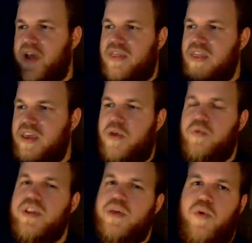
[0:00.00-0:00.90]
what I think I
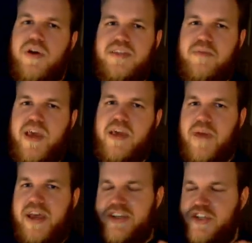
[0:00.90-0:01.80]
really want to make my